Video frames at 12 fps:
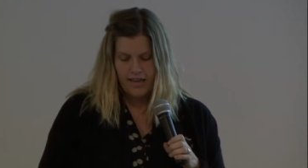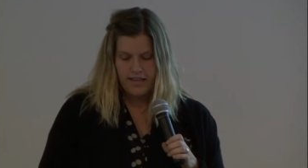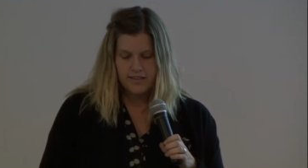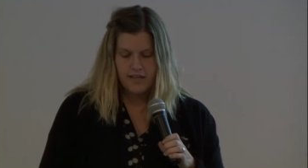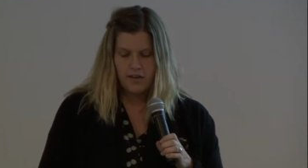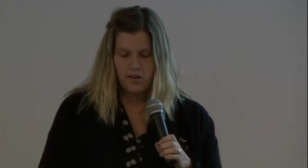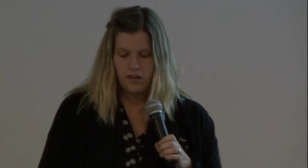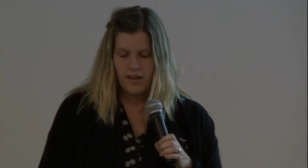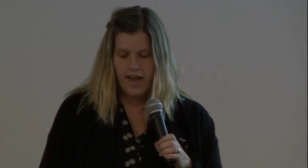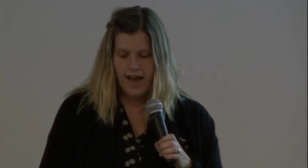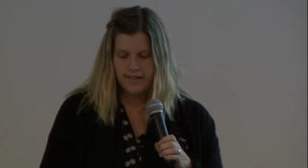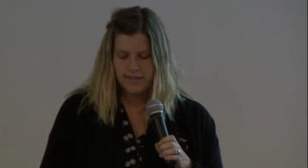
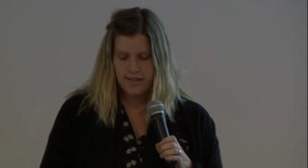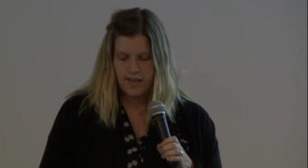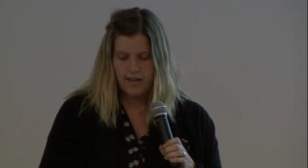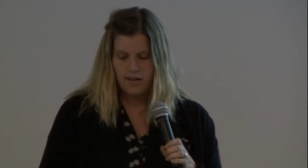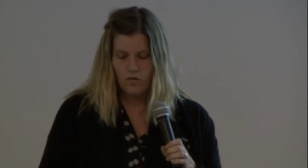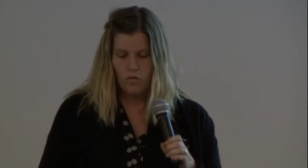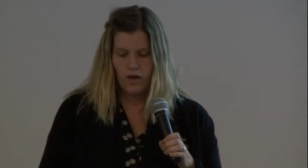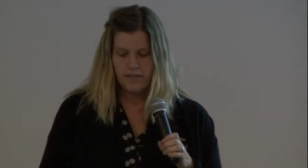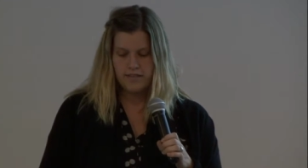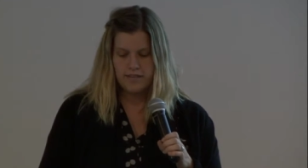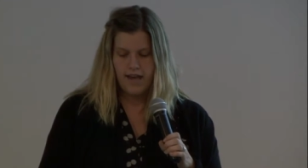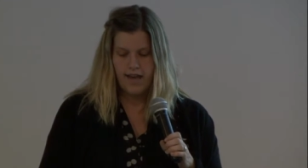Continually asking
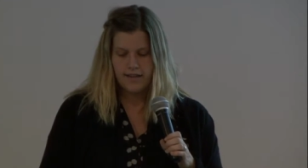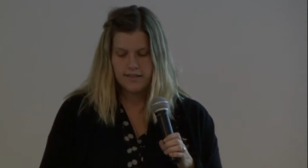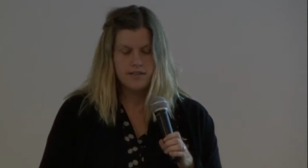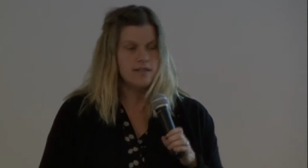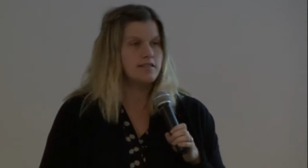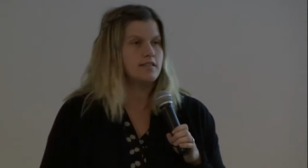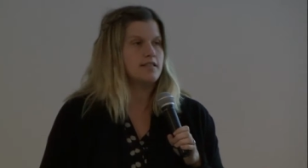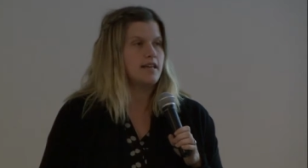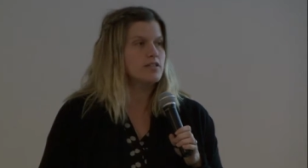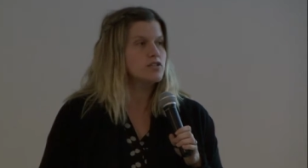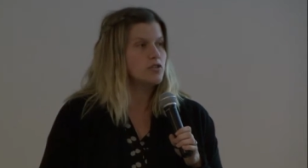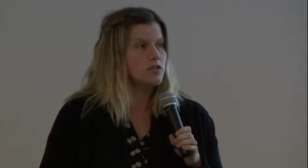what's next is
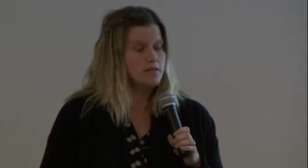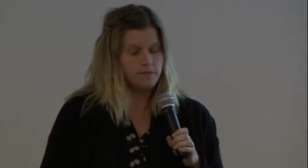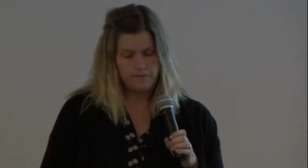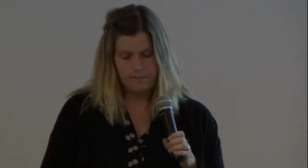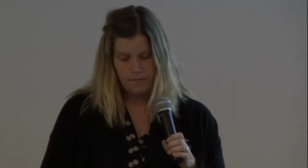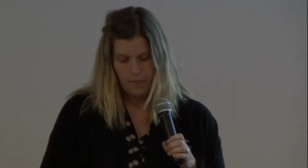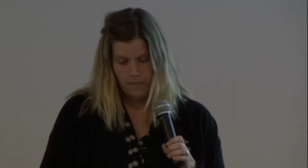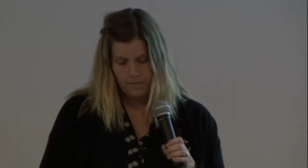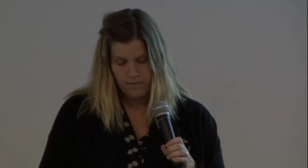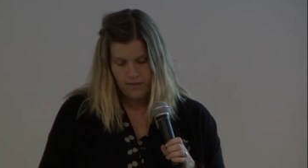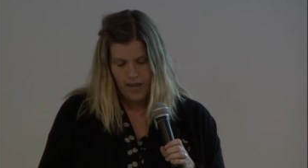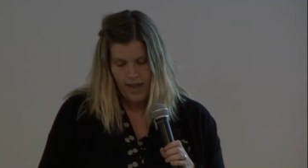essential.
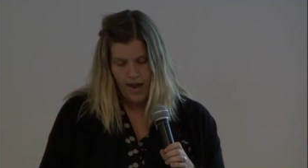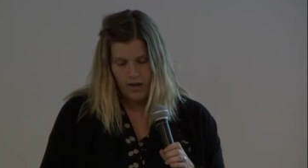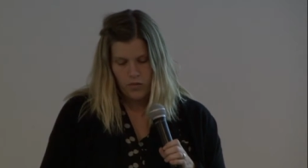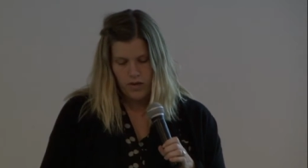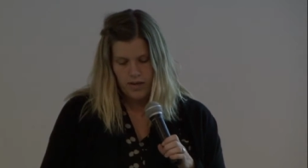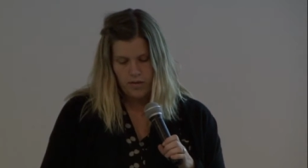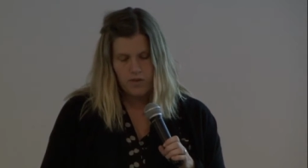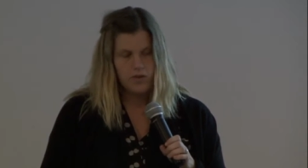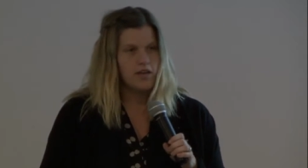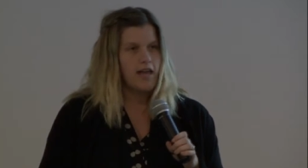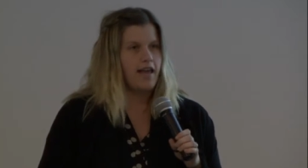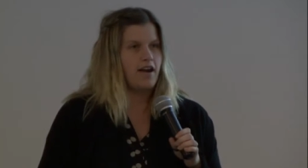How do we
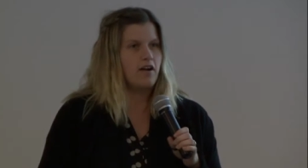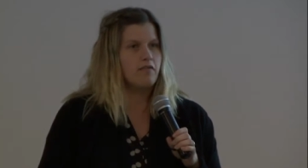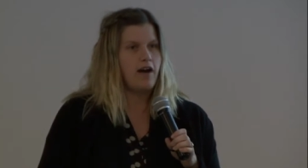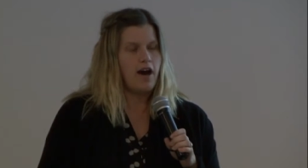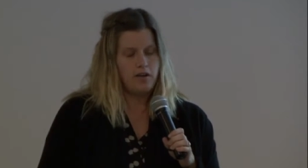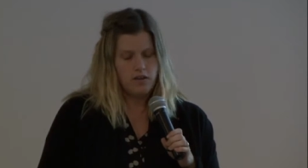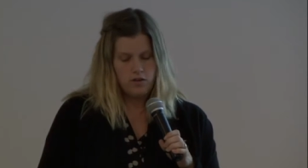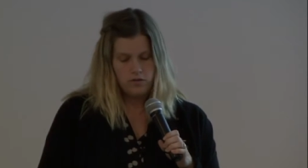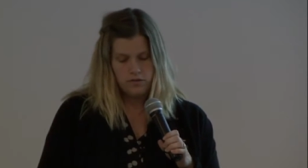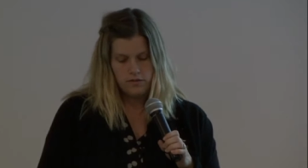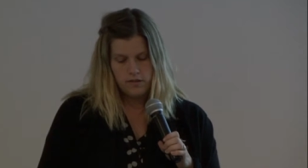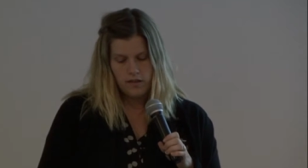communicate our
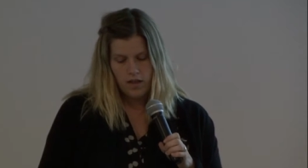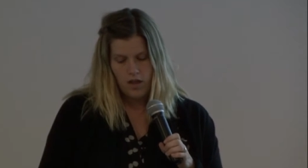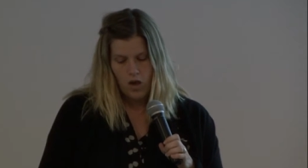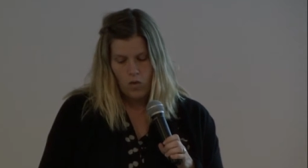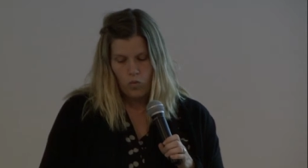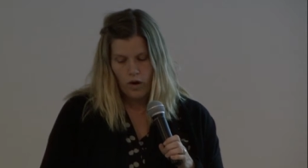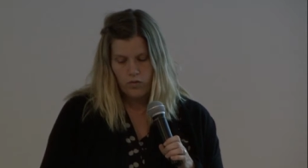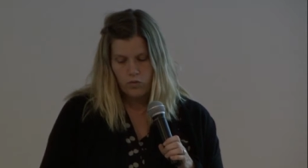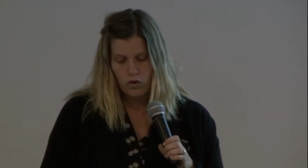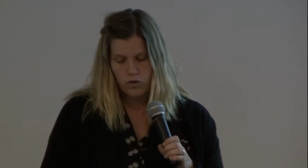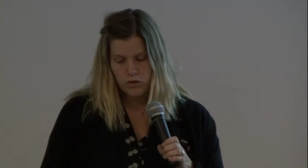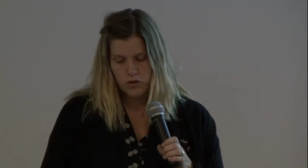value? What
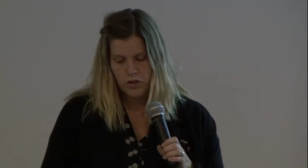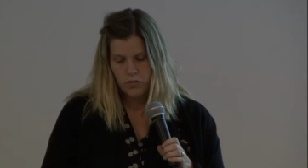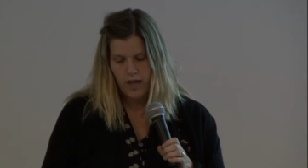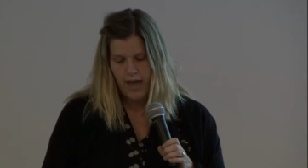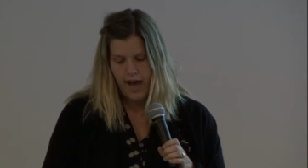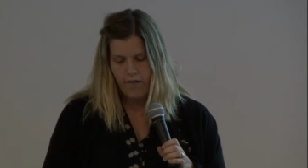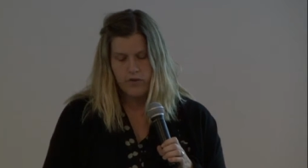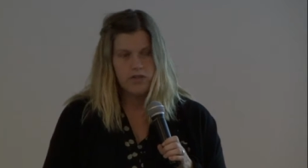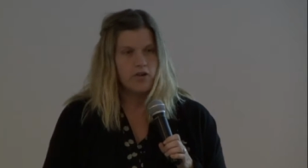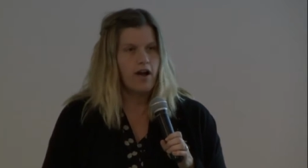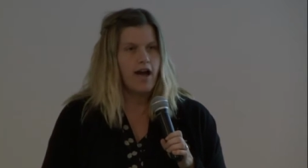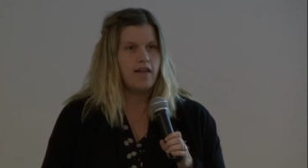role should we have
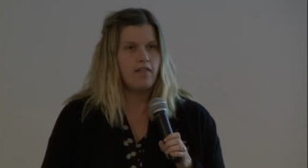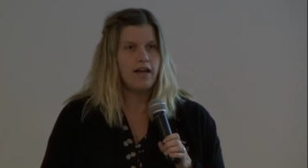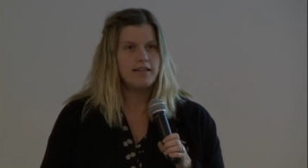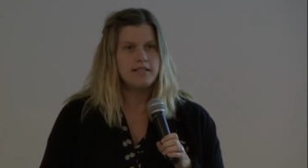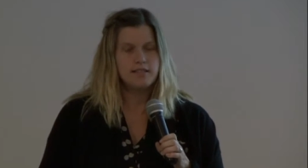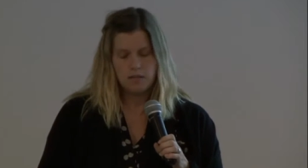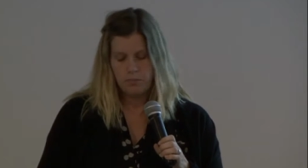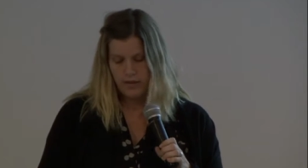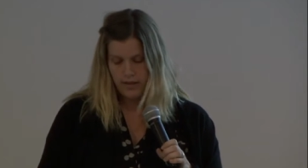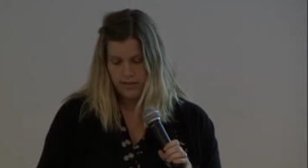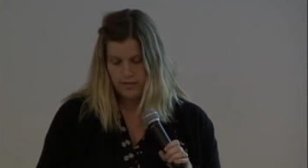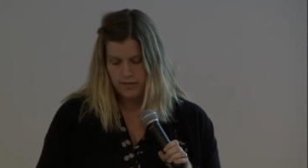with our allied
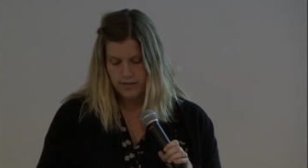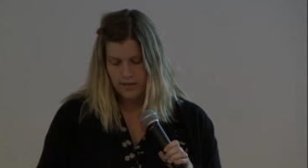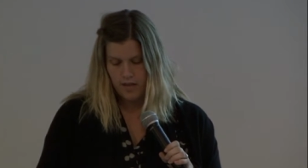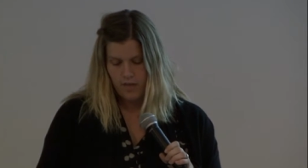disciplines?